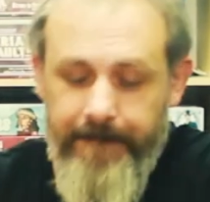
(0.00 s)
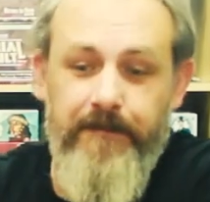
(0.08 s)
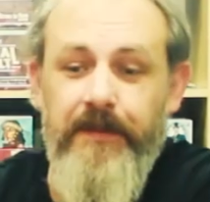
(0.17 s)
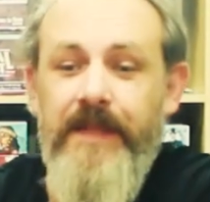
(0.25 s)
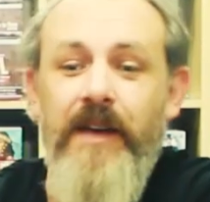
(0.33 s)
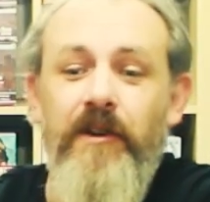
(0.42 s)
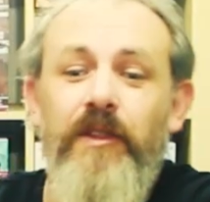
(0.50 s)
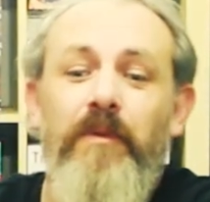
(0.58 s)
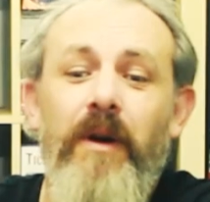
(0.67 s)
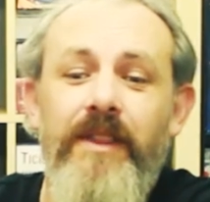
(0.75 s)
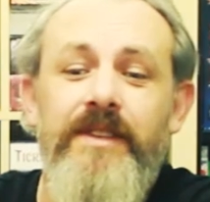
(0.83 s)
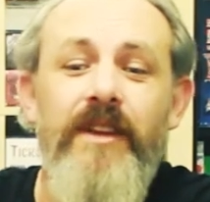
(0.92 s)
But there are the
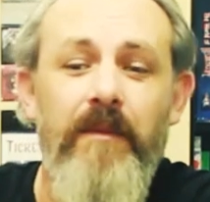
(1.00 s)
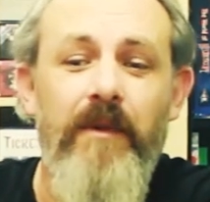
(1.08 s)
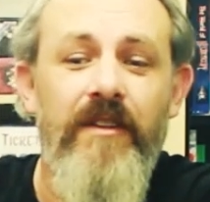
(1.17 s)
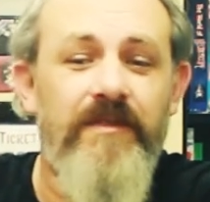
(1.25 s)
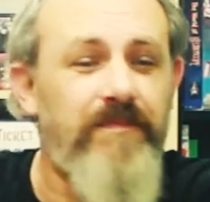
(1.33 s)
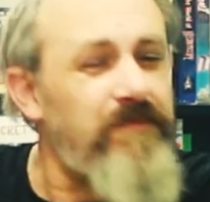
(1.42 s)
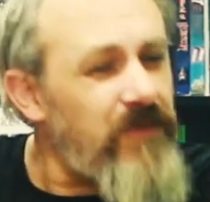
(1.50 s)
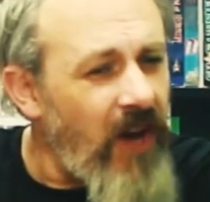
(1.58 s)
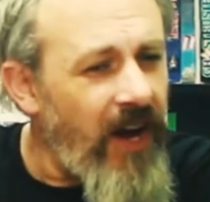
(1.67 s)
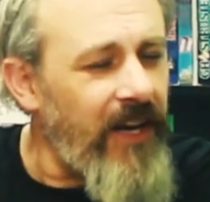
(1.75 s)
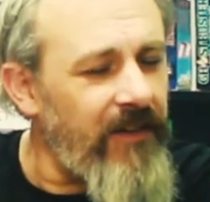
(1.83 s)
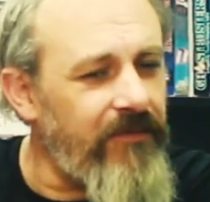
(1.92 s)
ones that I most
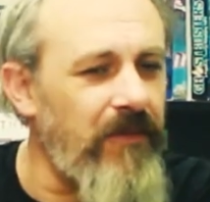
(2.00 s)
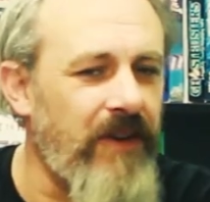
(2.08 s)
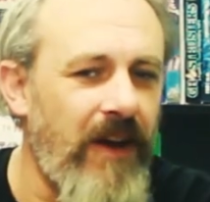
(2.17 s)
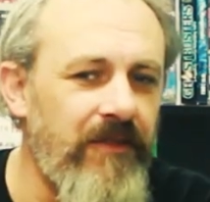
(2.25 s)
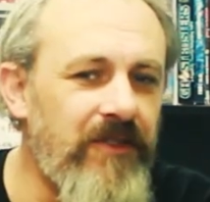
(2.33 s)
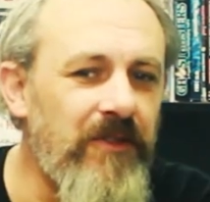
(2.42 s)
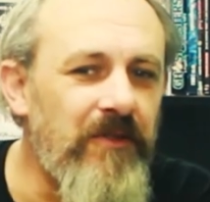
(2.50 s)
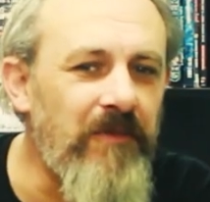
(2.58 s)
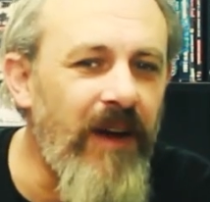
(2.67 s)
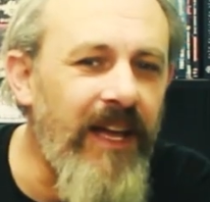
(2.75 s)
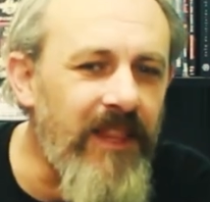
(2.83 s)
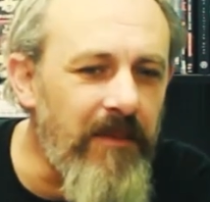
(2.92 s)
kind of will go
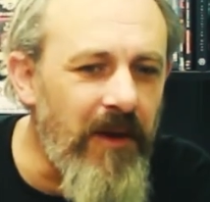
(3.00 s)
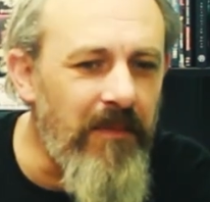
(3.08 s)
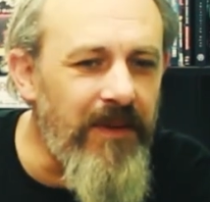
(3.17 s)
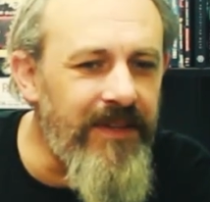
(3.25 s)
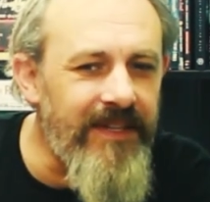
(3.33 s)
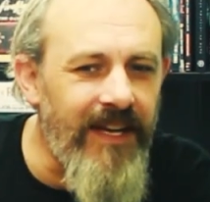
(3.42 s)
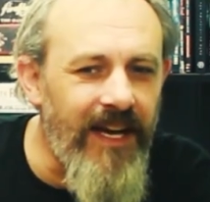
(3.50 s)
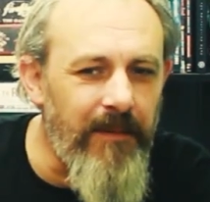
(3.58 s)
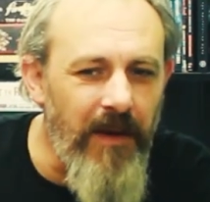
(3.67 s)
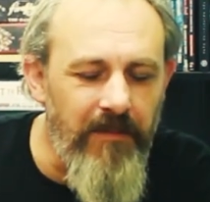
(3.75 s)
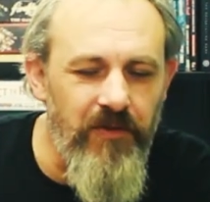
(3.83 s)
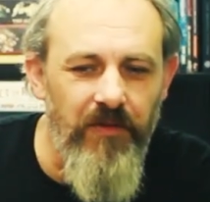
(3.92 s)
to at the moment.
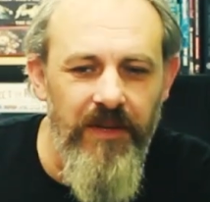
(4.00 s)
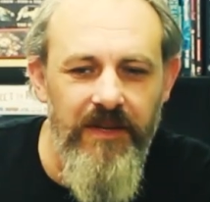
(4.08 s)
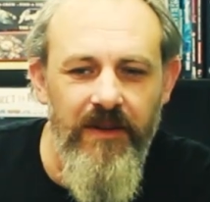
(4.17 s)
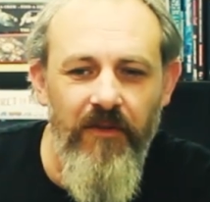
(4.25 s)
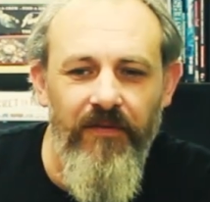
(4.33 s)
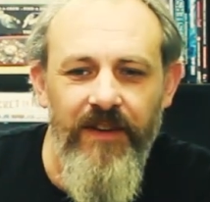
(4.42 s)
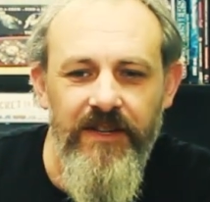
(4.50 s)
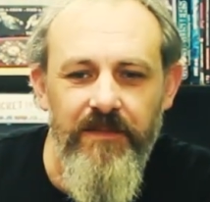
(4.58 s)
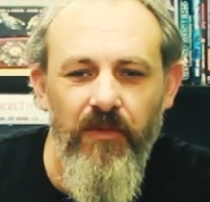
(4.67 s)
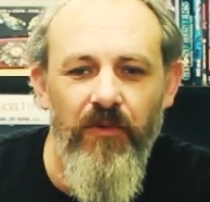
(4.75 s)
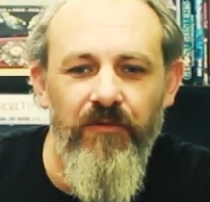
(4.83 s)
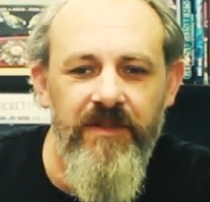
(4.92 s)
Um, I'm sure there's hopefully
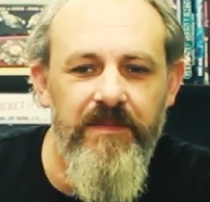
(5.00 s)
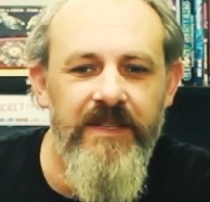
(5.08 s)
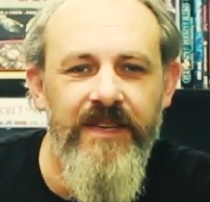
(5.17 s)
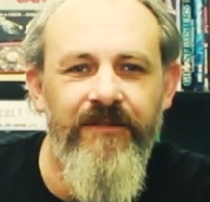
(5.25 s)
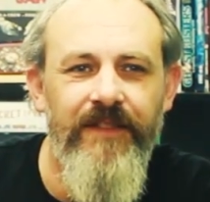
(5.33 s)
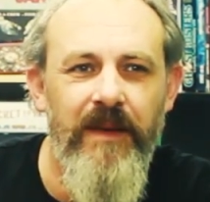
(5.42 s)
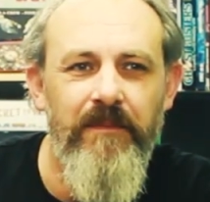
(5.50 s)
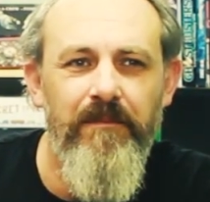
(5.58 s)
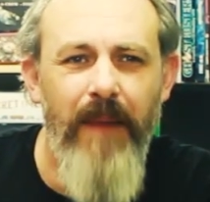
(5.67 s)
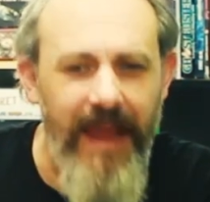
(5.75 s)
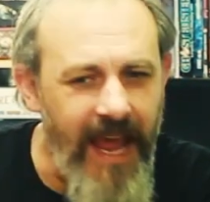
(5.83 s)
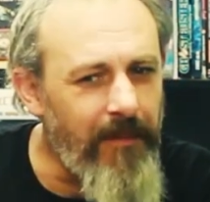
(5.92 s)
some more Christmassy themed
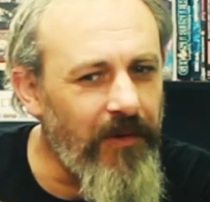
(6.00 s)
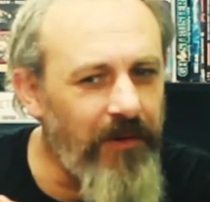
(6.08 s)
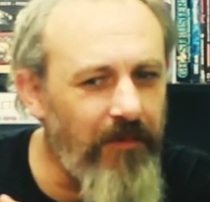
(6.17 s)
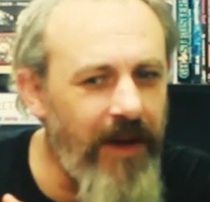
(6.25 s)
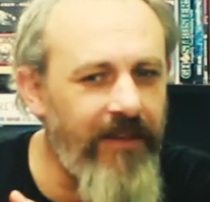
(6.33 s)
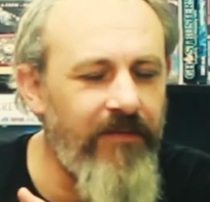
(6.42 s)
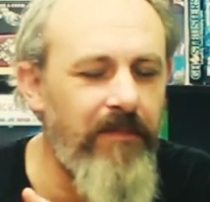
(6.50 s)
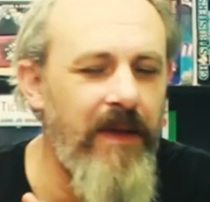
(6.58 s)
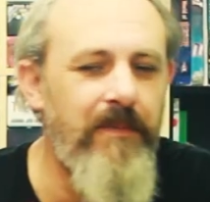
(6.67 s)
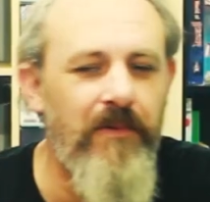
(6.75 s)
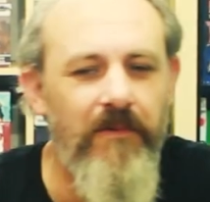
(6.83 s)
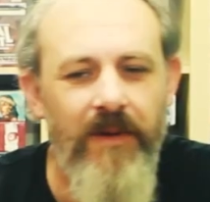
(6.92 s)
mayhem on the way from
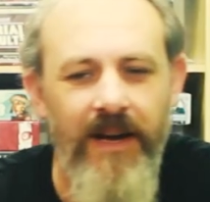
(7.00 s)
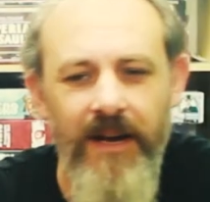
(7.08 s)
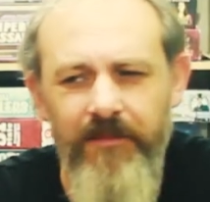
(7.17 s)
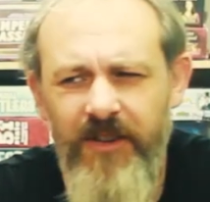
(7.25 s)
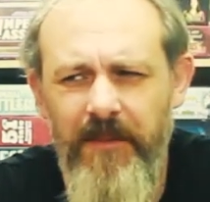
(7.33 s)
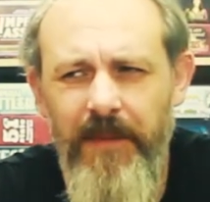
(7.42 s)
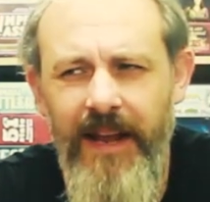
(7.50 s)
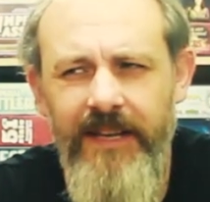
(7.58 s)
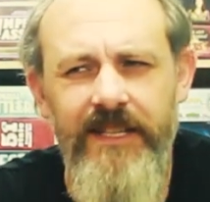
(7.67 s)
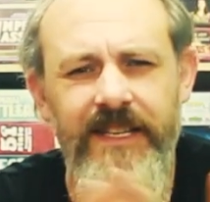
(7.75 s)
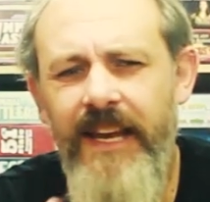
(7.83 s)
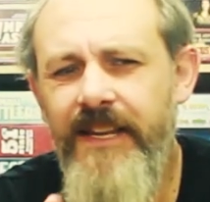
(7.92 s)
people. Um, Shane Black
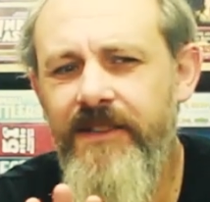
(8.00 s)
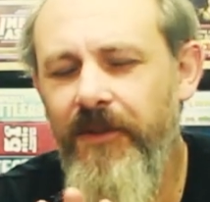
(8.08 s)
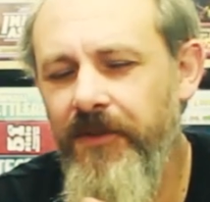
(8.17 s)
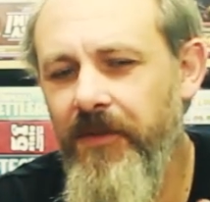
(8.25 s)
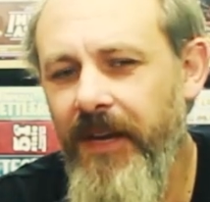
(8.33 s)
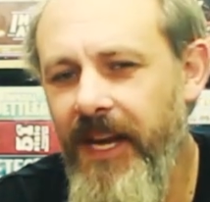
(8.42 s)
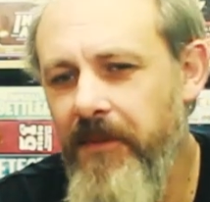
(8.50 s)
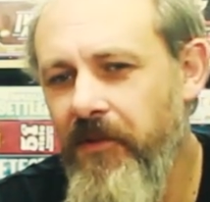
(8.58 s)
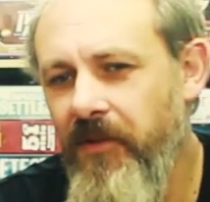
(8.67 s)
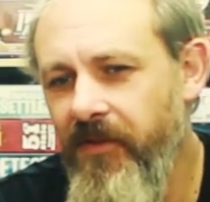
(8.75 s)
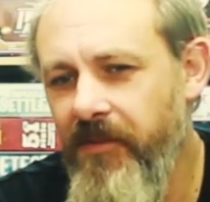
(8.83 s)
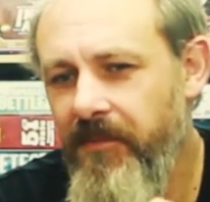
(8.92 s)
said he's not doing any
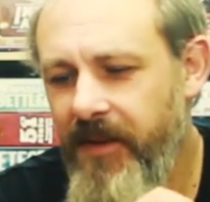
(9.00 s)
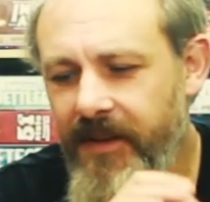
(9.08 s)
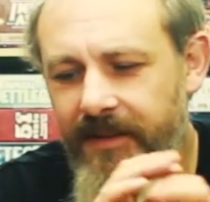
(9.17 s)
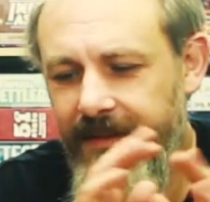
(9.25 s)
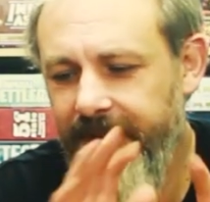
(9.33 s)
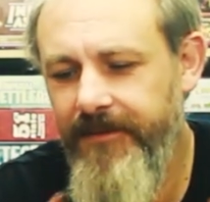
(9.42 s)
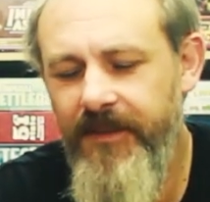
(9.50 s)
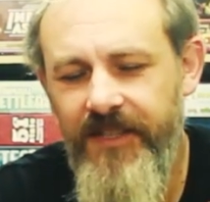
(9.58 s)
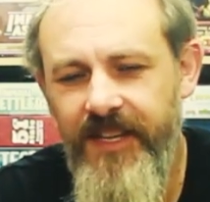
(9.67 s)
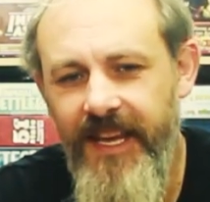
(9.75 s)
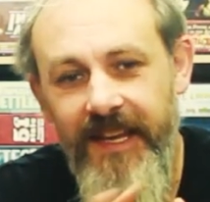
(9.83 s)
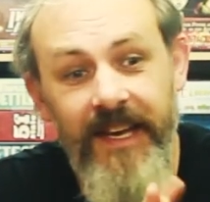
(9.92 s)
more of them, but we'll
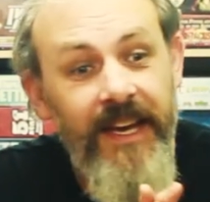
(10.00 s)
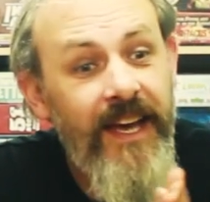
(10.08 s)
see.